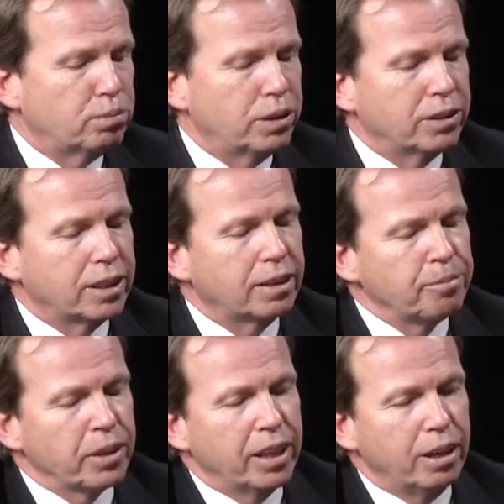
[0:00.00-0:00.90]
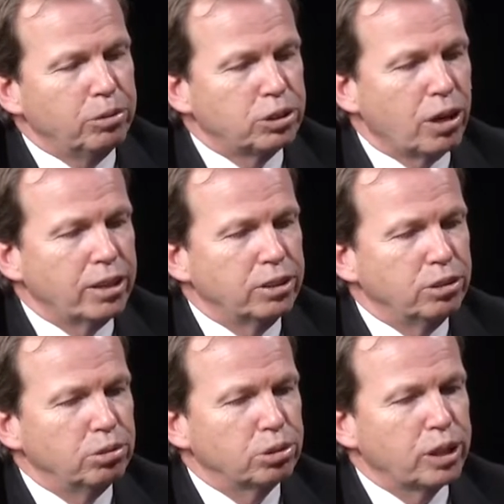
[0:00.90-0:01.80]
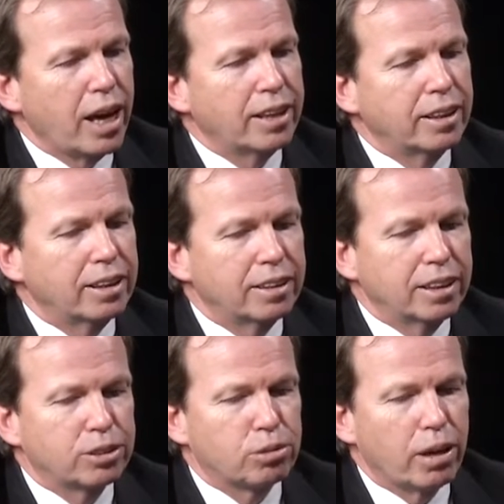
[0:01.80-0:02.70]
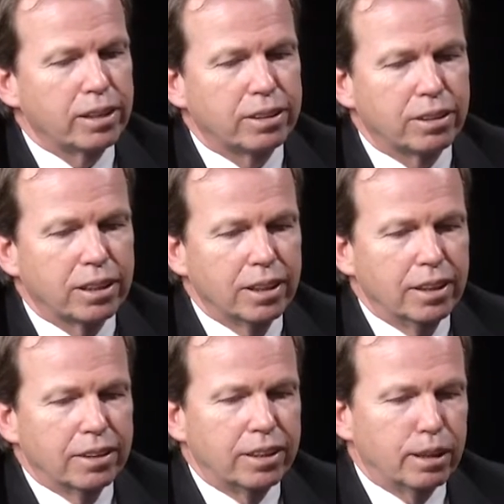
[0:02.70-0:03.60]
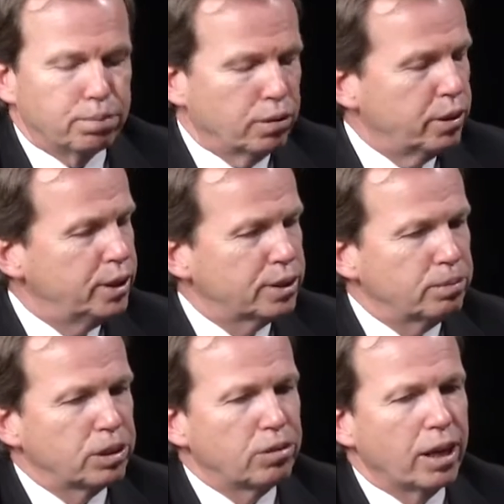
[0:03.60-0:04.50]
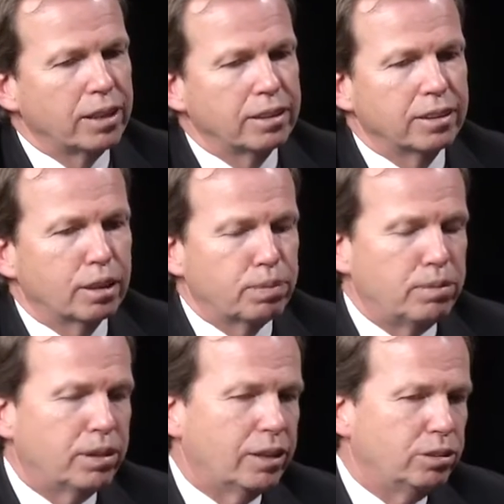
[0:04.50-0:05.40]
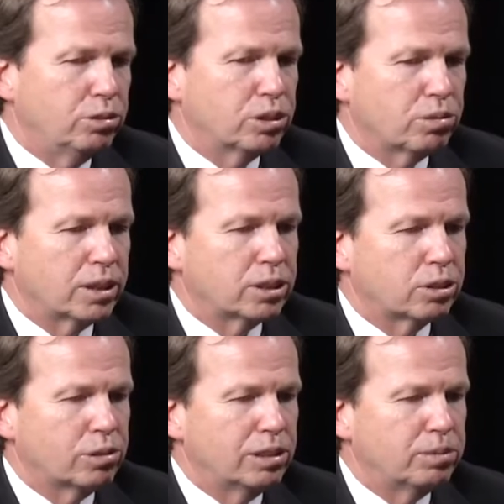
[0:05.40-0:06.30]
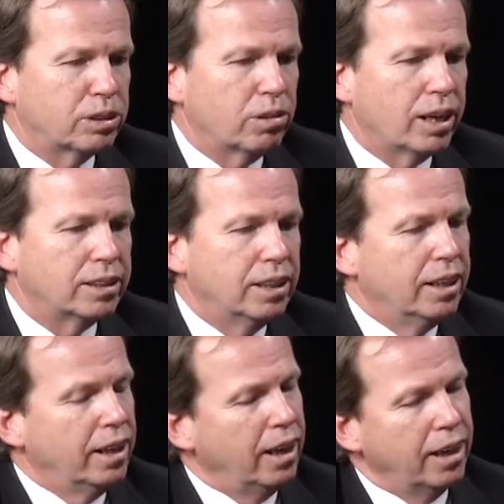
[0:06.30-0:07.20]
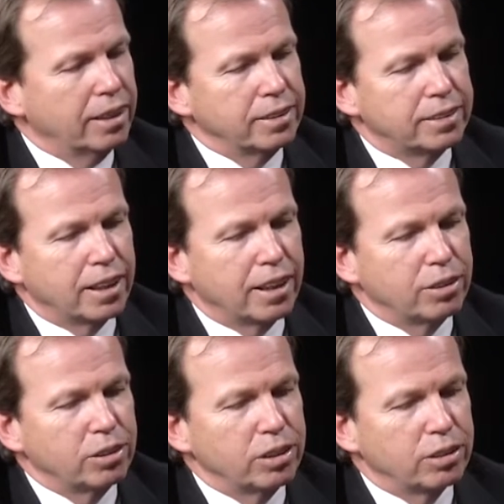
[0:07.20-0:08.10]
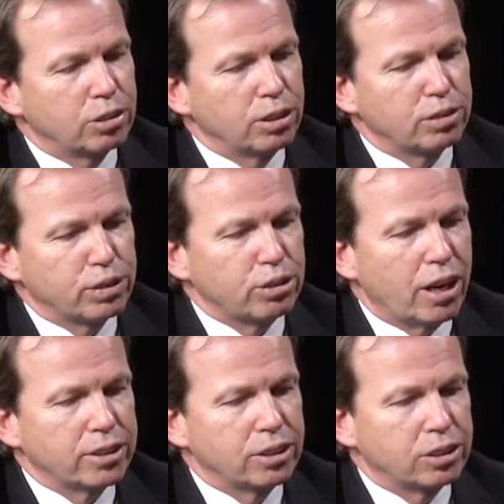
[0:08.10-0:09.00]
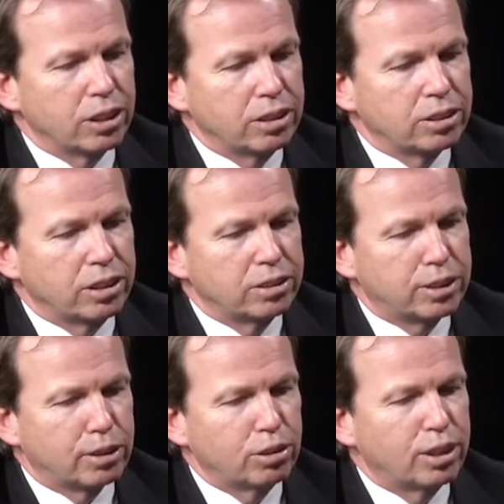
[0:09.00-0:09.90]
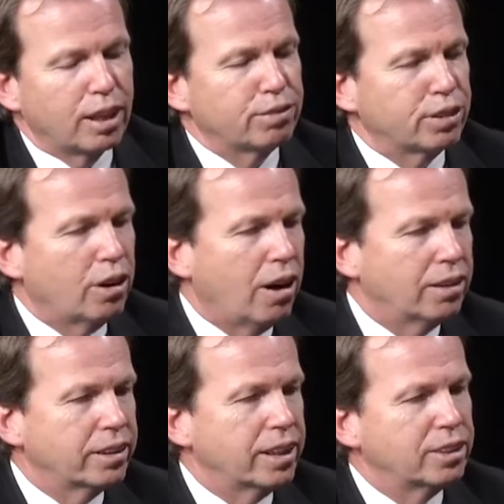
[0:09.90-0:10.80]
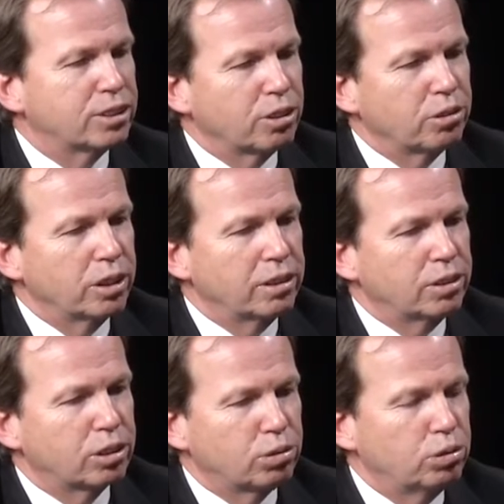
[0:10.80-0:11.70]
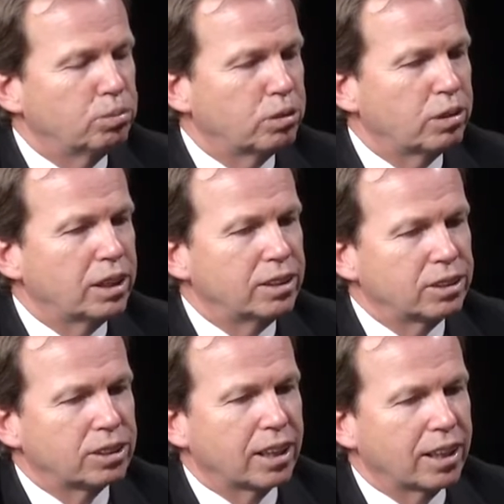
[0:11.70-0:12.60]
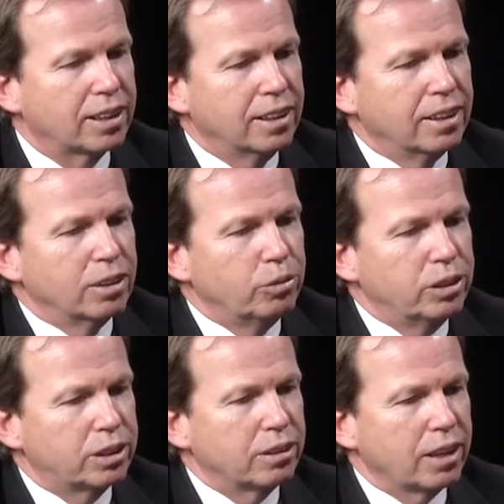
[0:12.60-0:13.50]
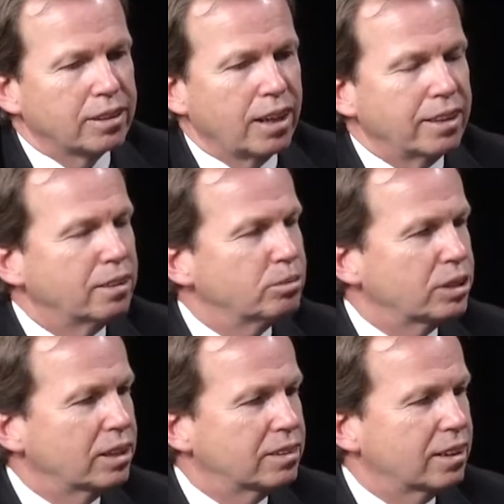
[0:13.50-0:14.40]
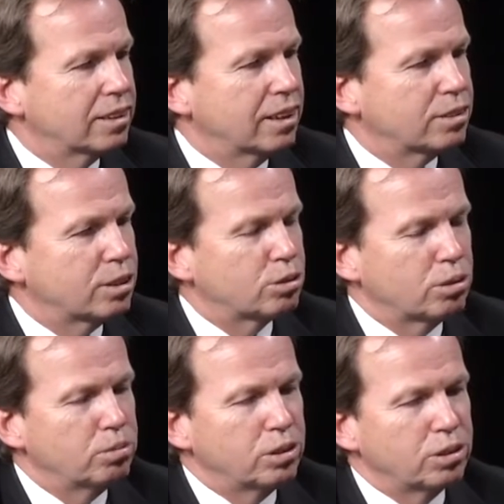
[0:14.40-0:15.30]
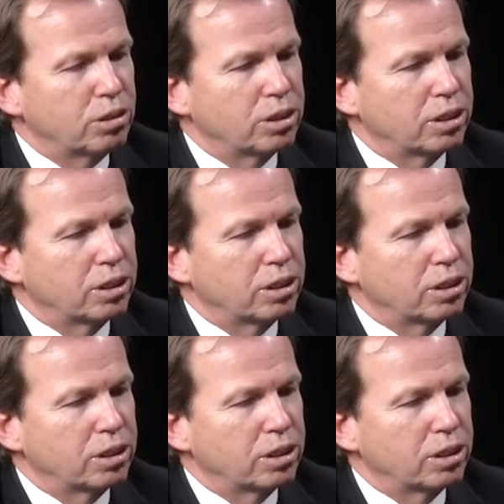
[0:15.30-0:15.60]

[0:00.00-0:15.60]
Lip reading: the building, and we try to use that, and it's great. The employees have been great, the people that use the registry have been great, and the Toys for Tots is a good thing for the holidays, so through the Marines, we collect items that get distributed during